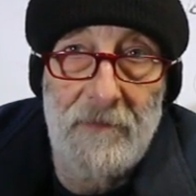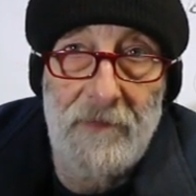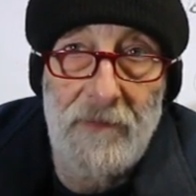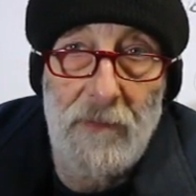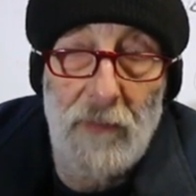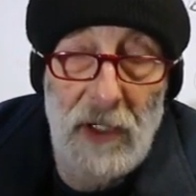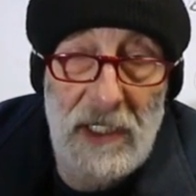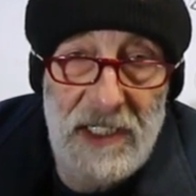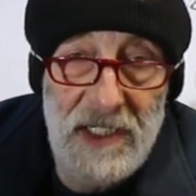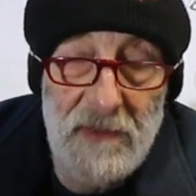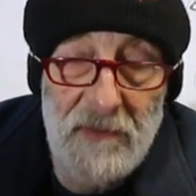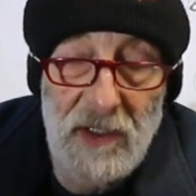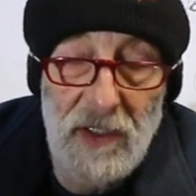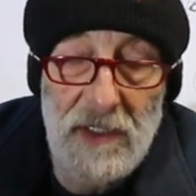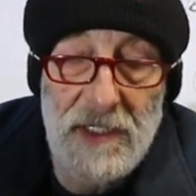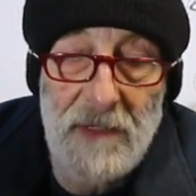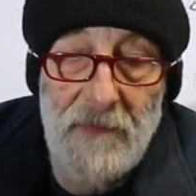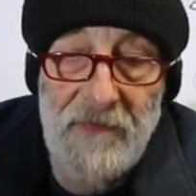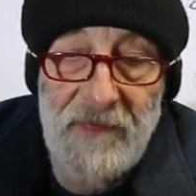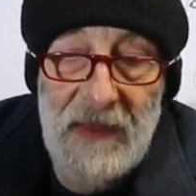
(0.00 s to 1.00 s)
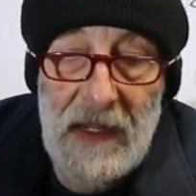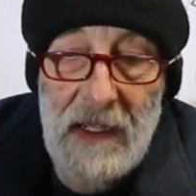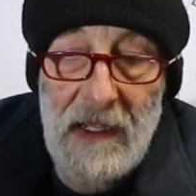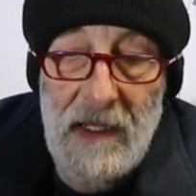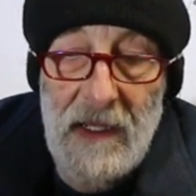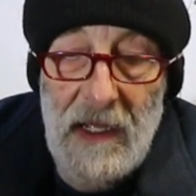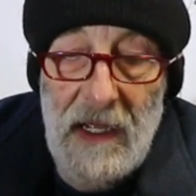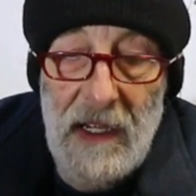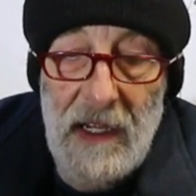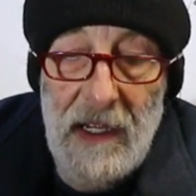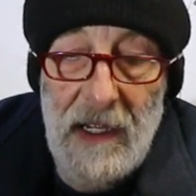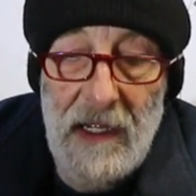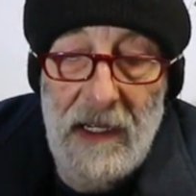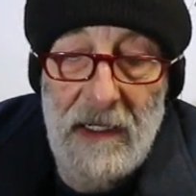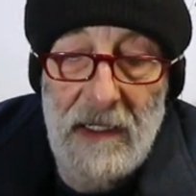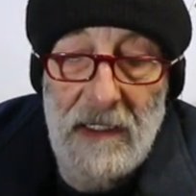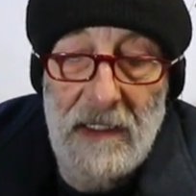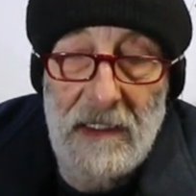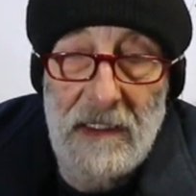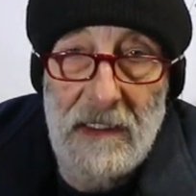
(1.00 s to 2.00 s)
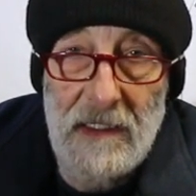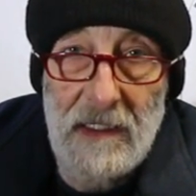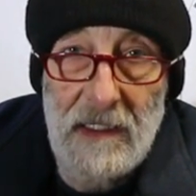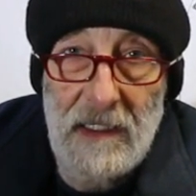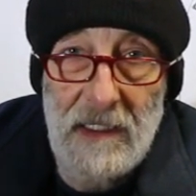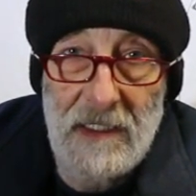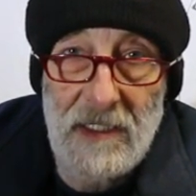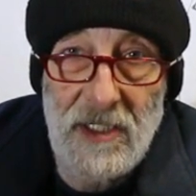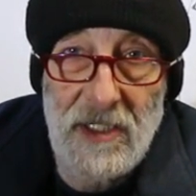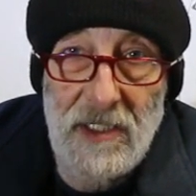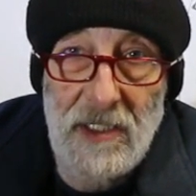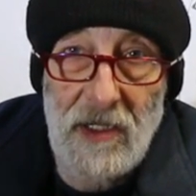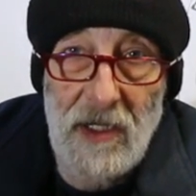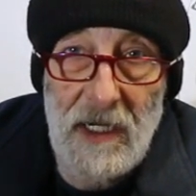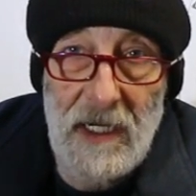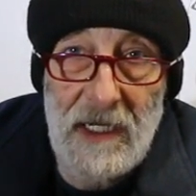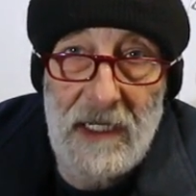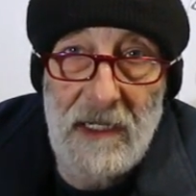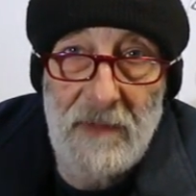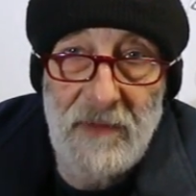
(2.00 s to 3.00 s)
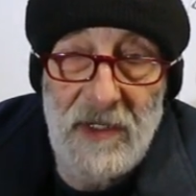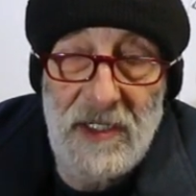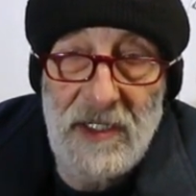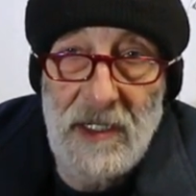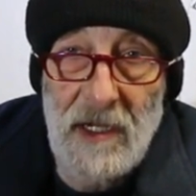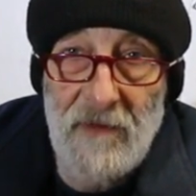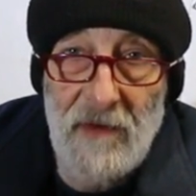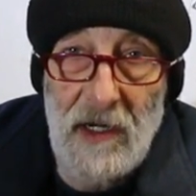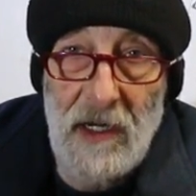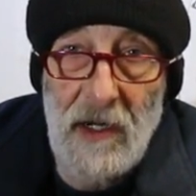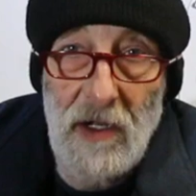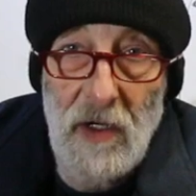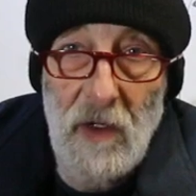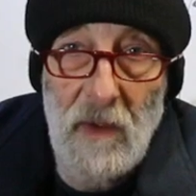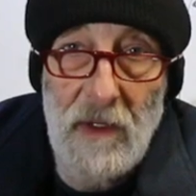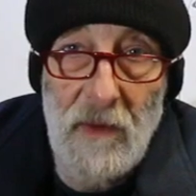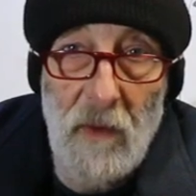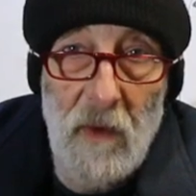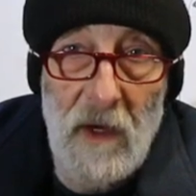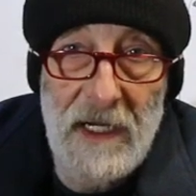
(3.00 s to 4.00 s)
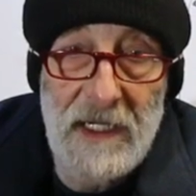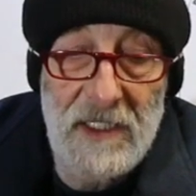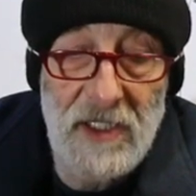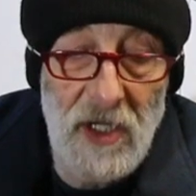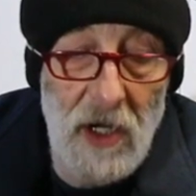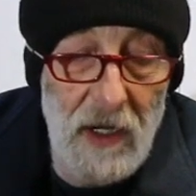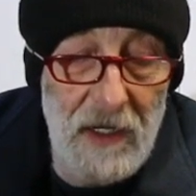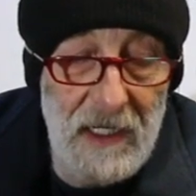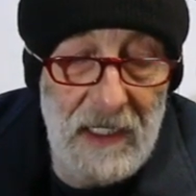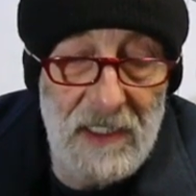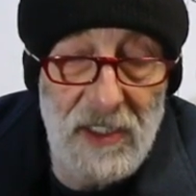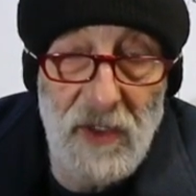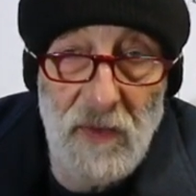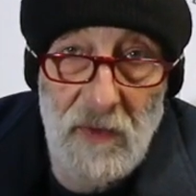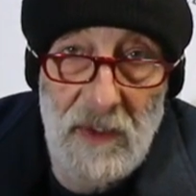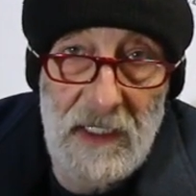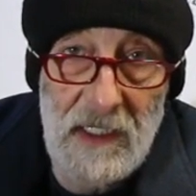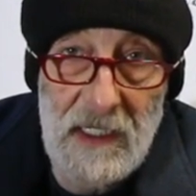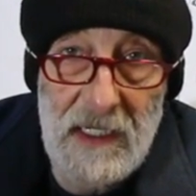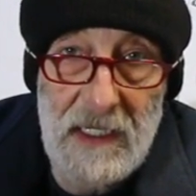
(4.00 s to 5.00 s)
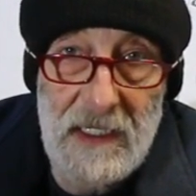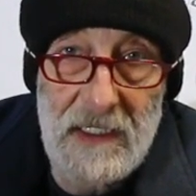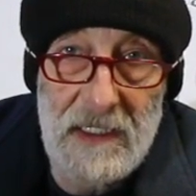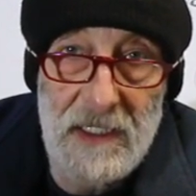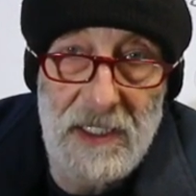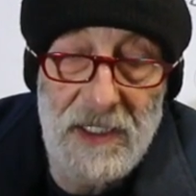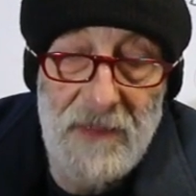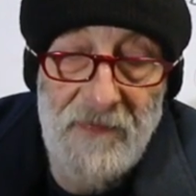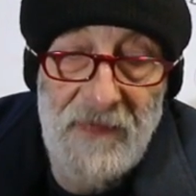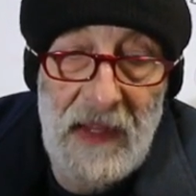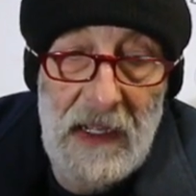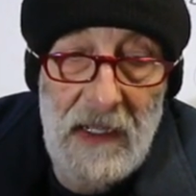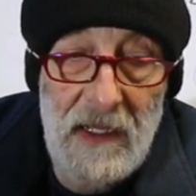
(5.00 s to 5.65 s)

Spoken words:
principles. And it's going to end up discovering who and what its audience really is.